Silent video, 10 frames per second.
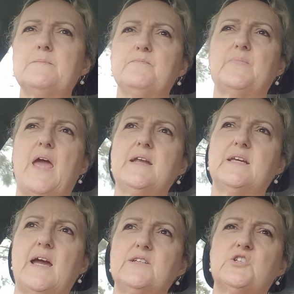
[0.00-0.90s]

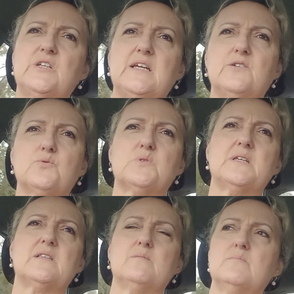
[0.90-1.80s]
ADHD and
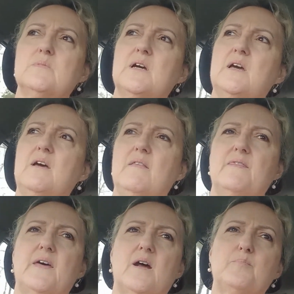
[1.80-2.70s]
autism,
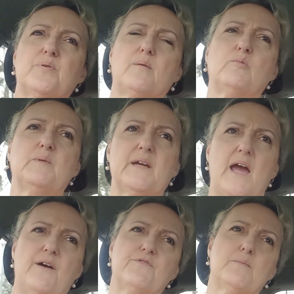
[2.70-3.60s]
that I probably
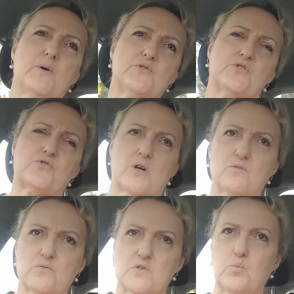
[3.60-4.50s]
have the most
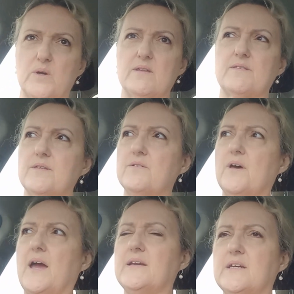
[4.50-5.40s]
struggles with
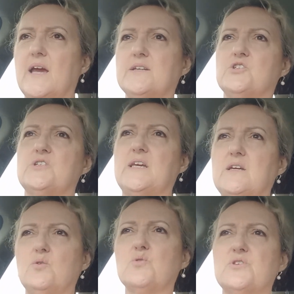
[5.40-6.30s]

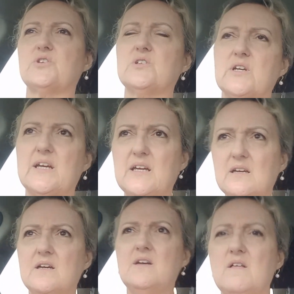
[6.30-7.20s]
ADHD, or certainly
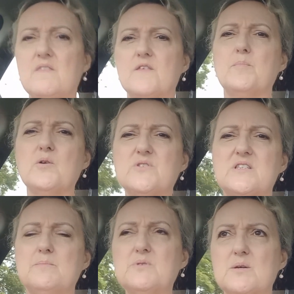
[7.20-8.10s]
the most
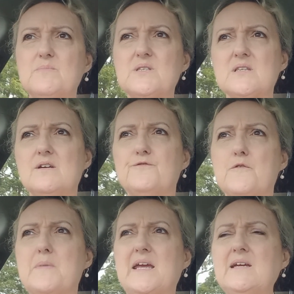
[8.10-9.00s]
symptoms
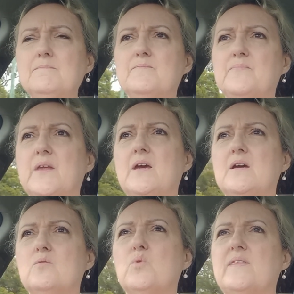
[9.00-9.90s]
for me
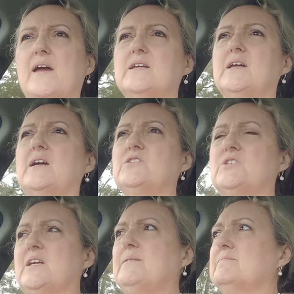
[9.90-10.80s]
with
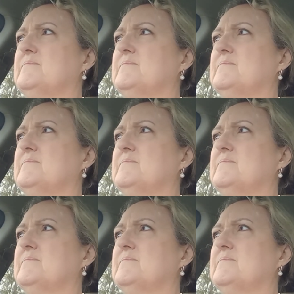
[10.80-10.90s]
ADHD.